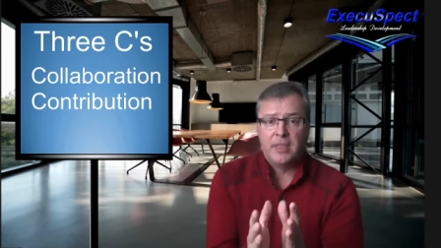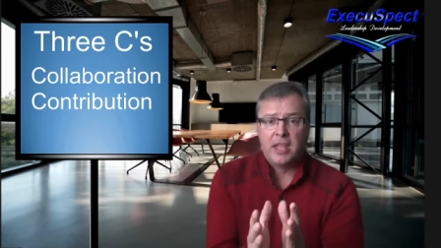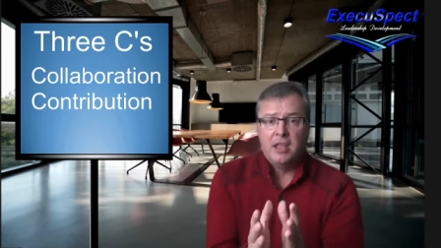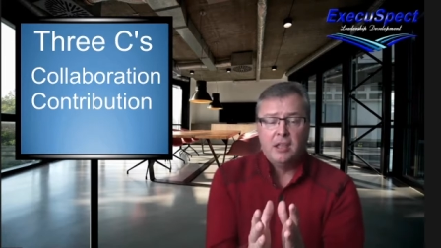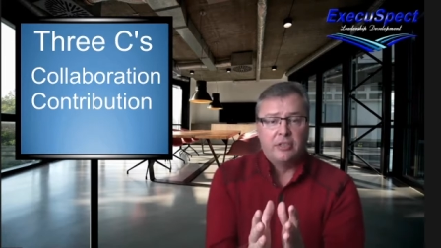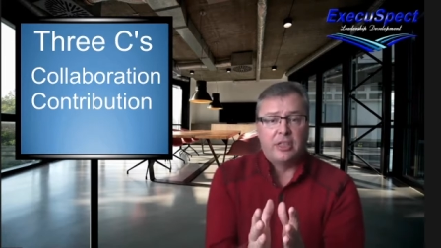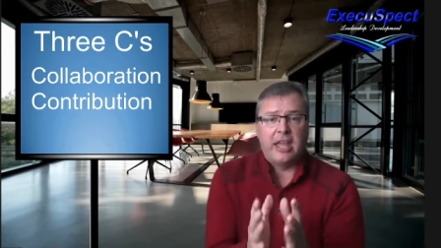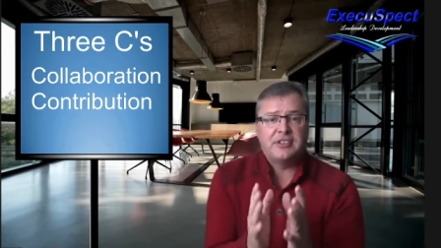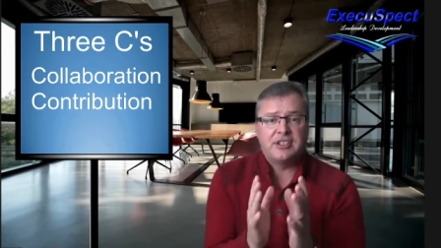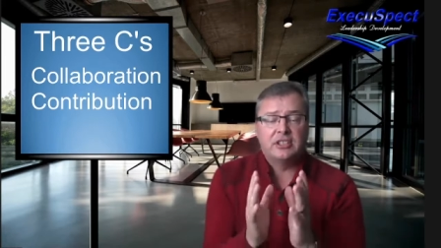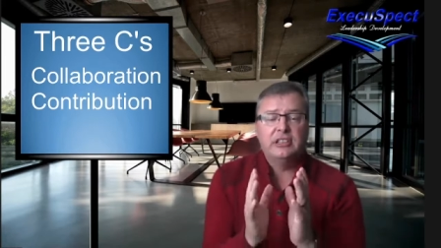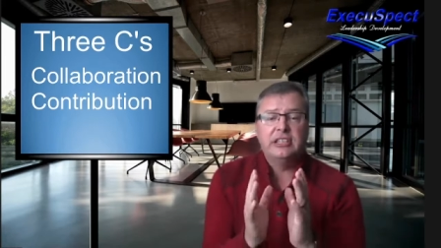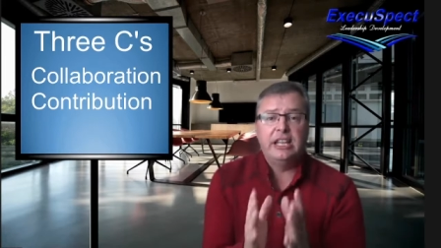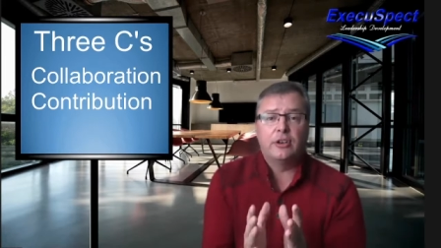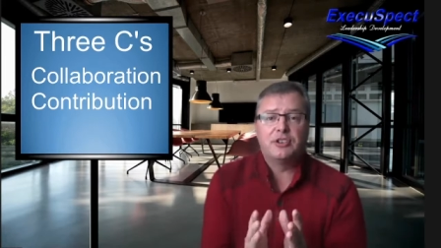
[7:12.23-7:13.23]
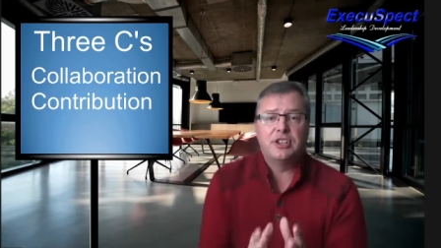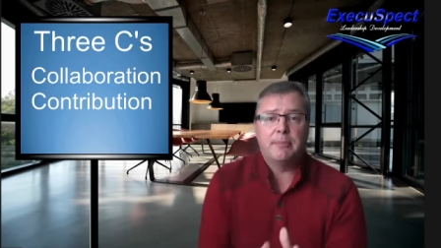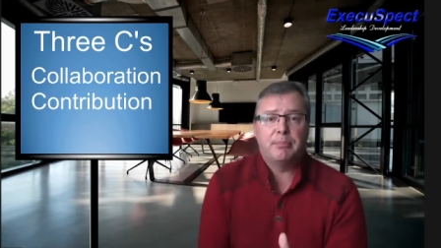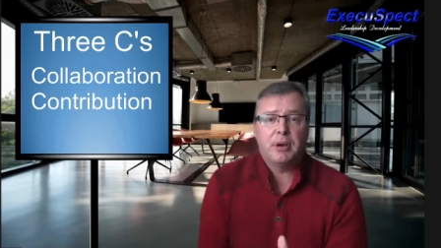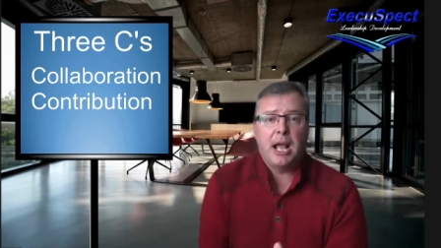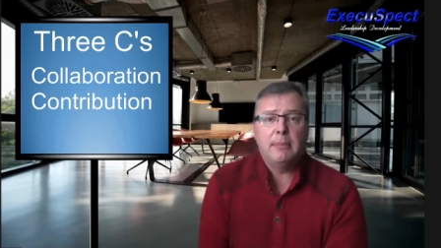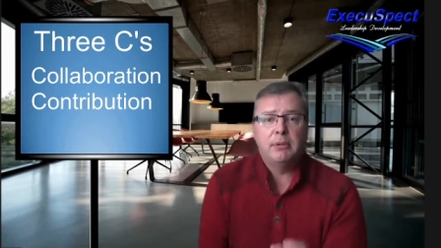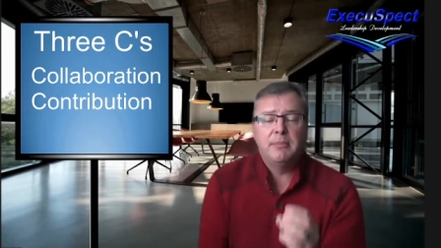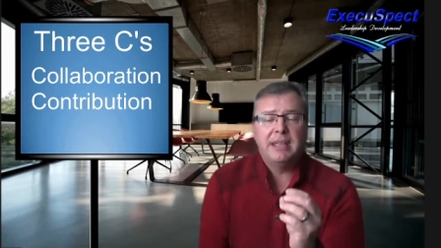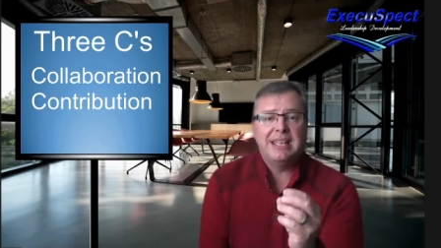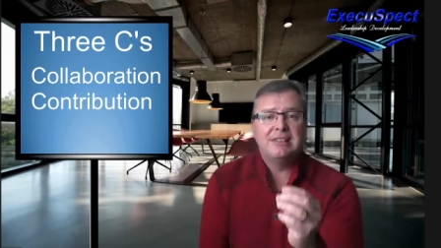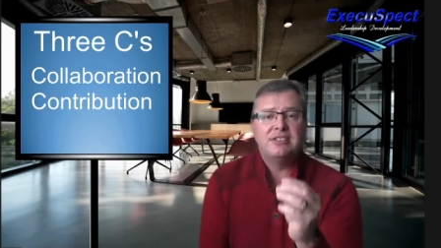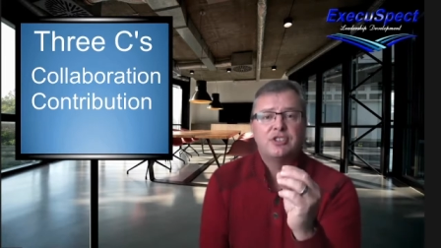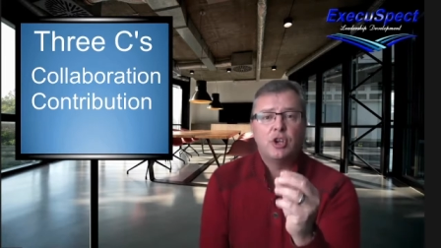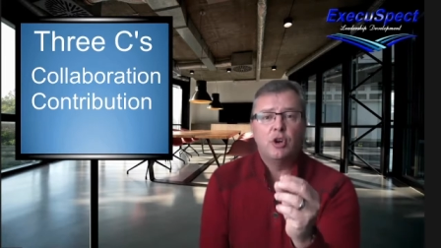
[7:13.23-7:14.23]
That's a leadership problem in
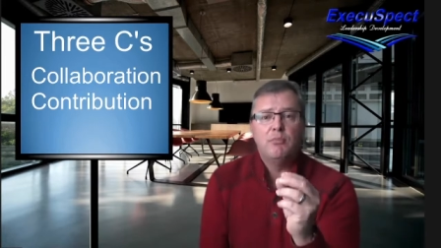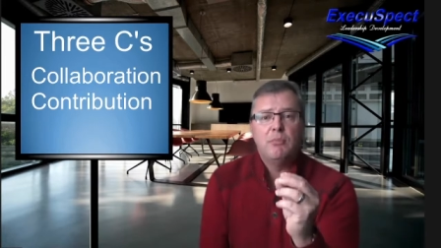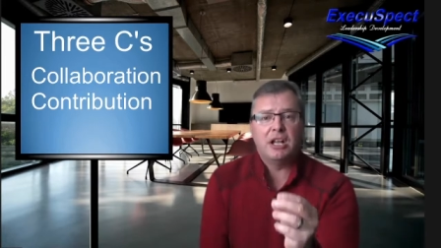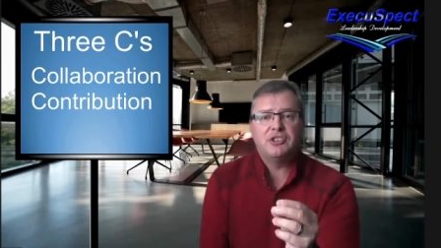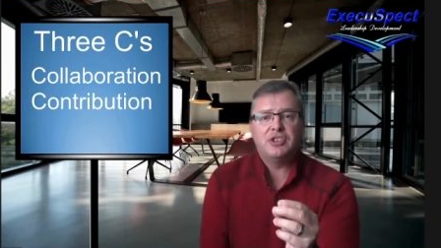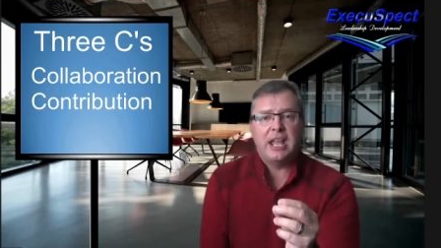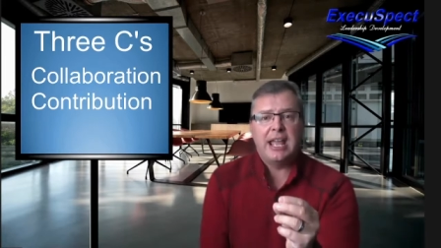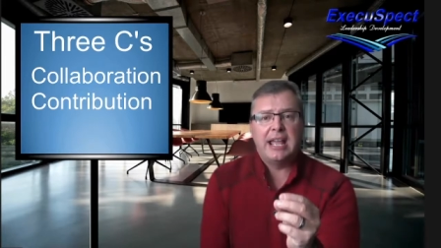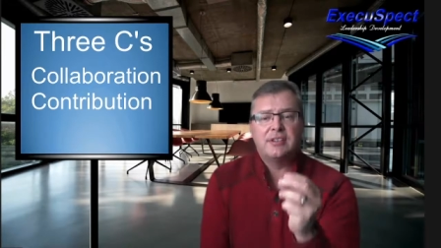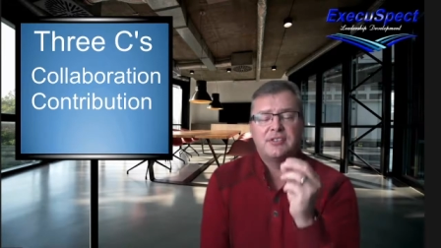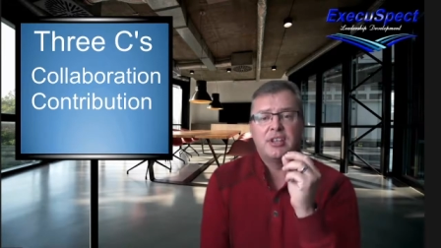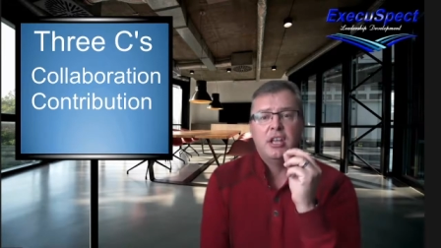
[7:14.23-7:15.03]
so much as